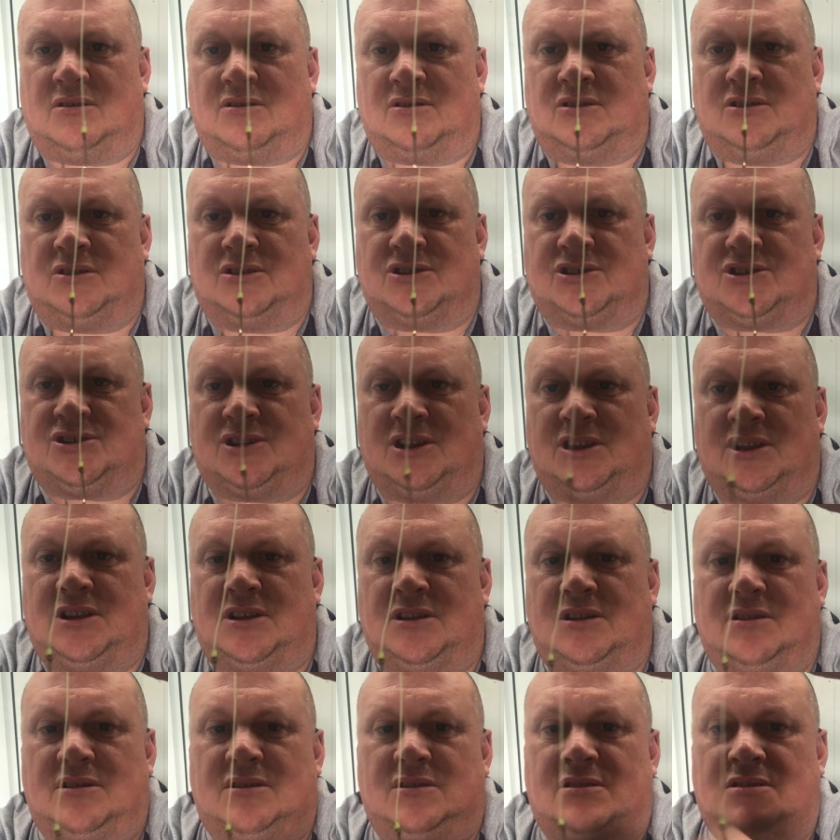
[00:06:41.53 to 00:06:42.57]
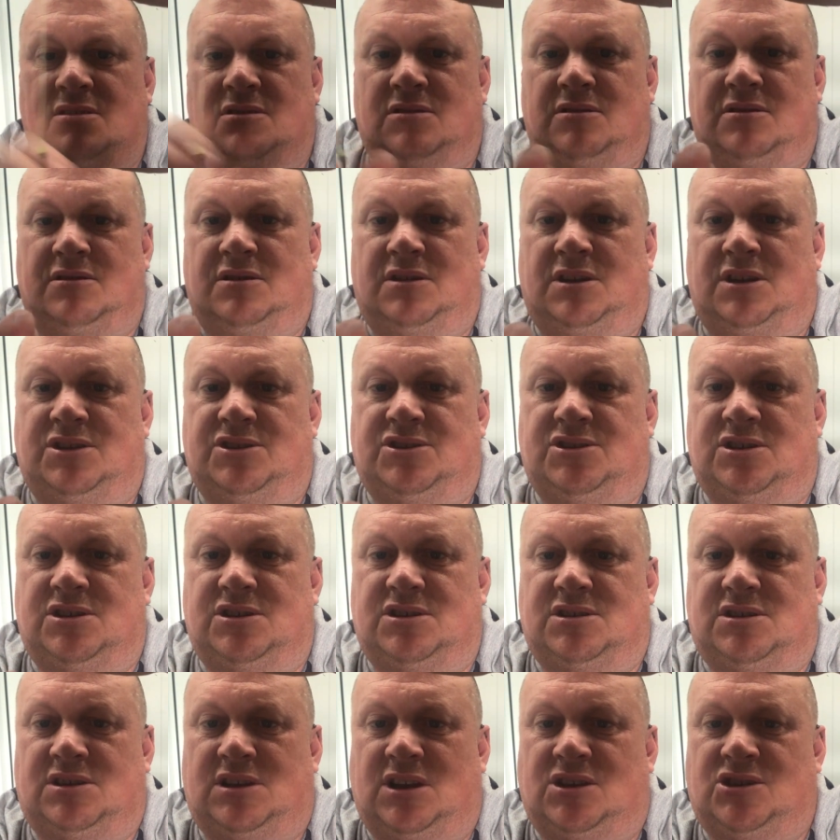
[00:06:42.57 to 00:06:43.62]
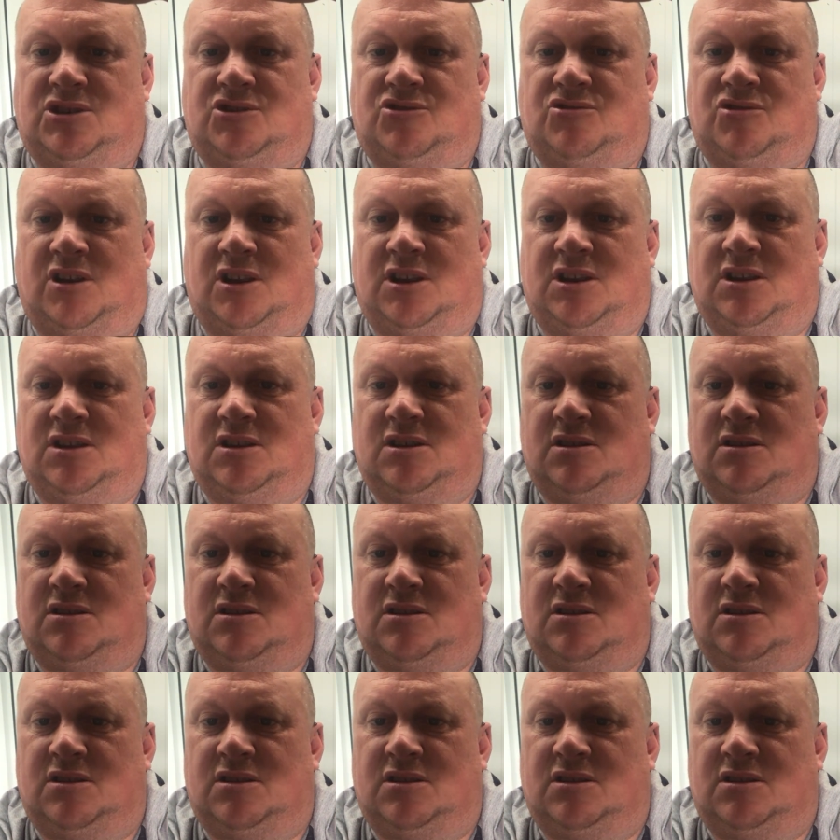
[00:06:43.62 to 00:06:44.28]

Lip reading: You can see that sits dead straight.